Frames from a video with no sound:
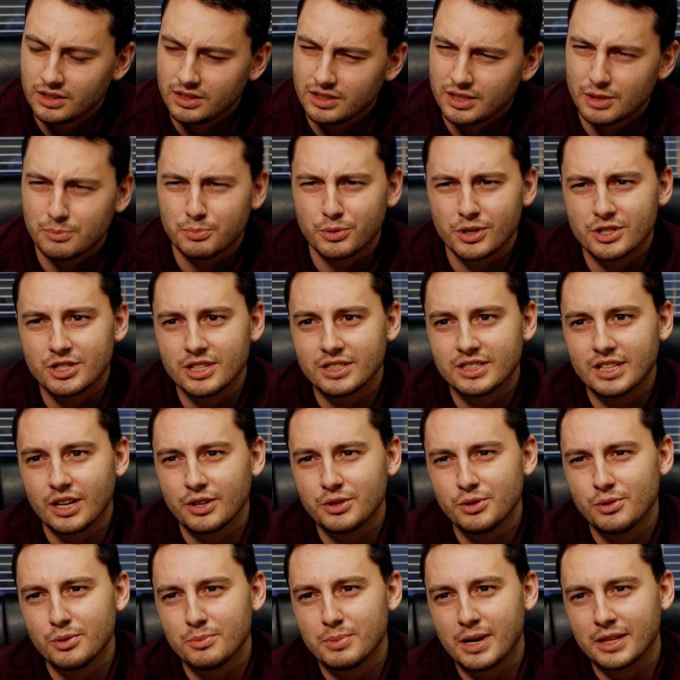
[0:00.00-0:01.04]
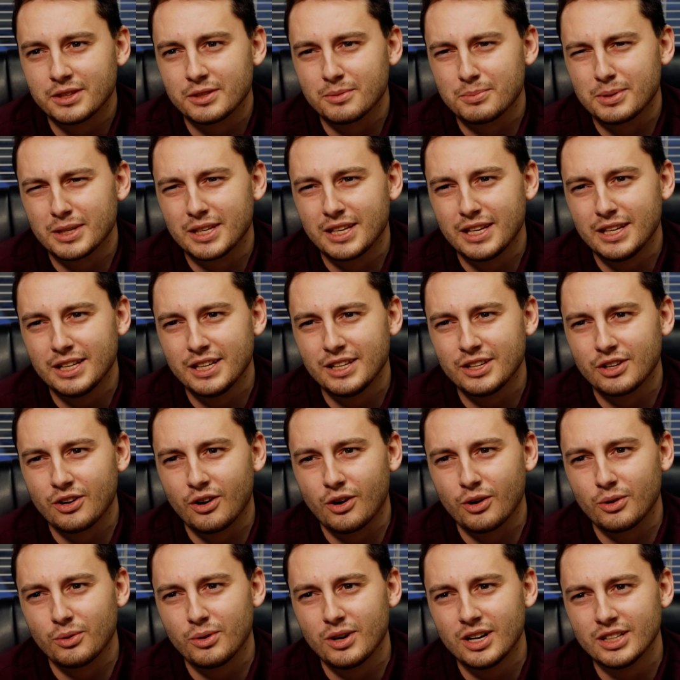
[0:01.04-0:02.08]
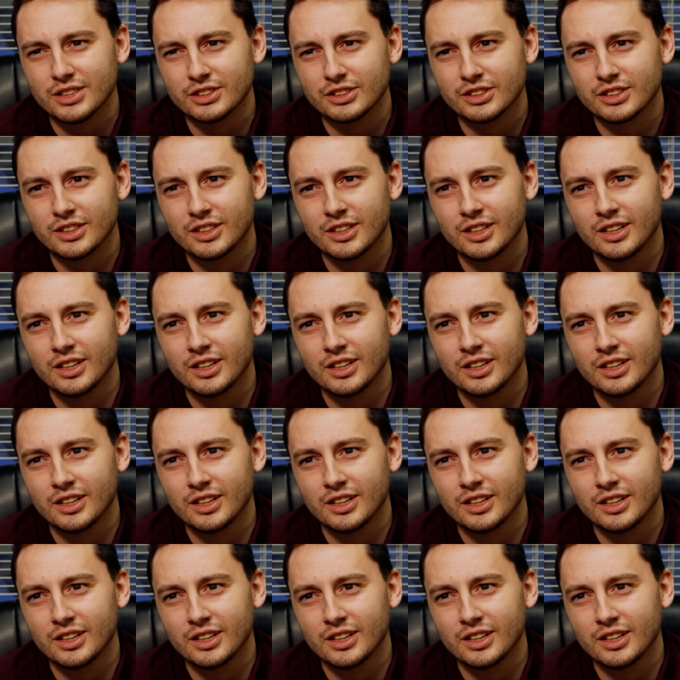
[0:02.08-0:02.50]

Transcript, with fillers: Did Bridget tell you about the bikini car wash?